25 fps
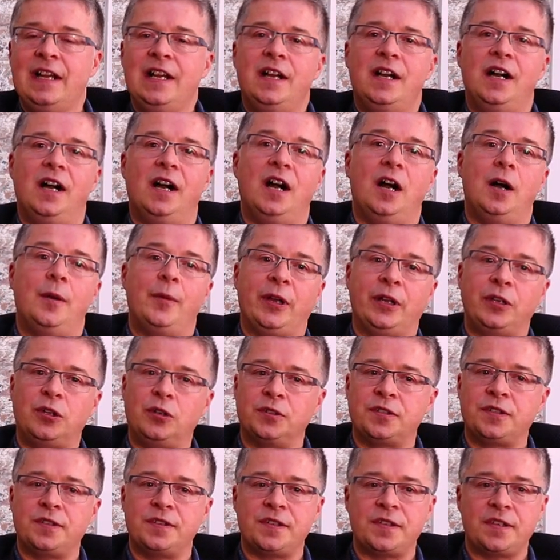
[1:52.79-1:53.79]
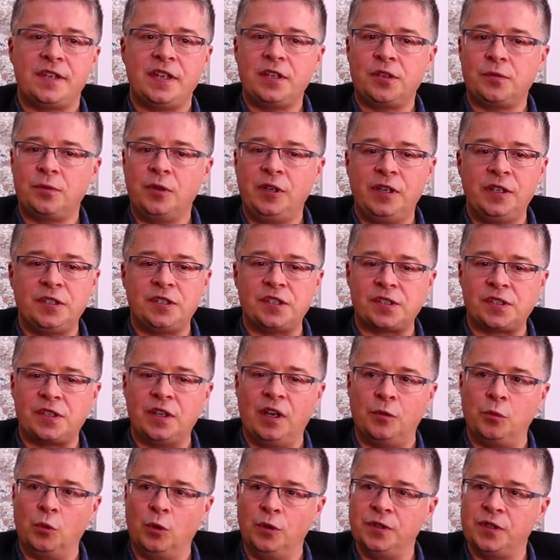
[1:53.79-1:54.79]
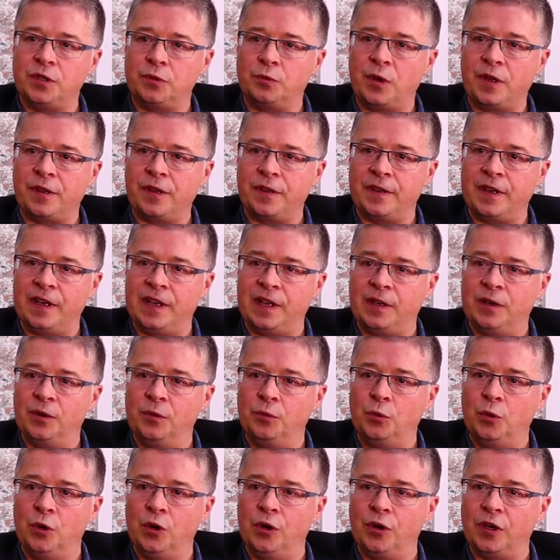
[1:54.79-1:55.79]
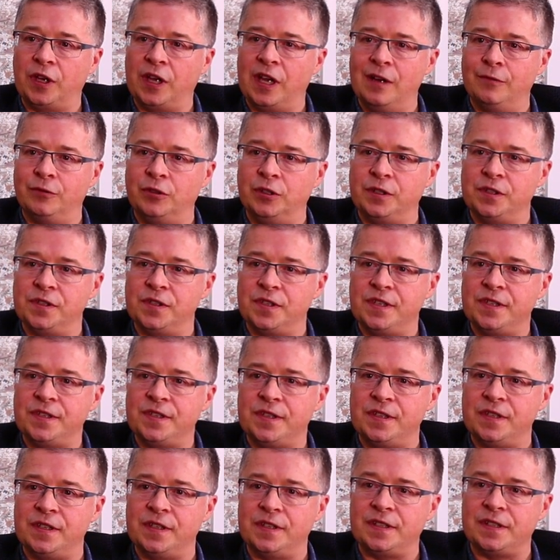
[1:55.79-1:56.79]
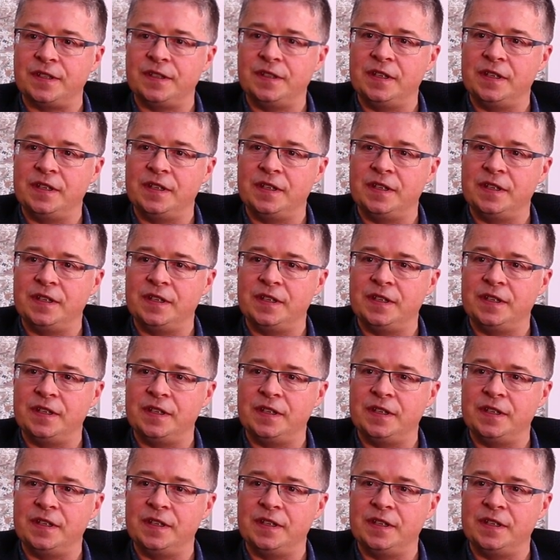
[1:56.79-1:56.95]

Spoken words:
I got to the stage where I wondered whether that work ever existed.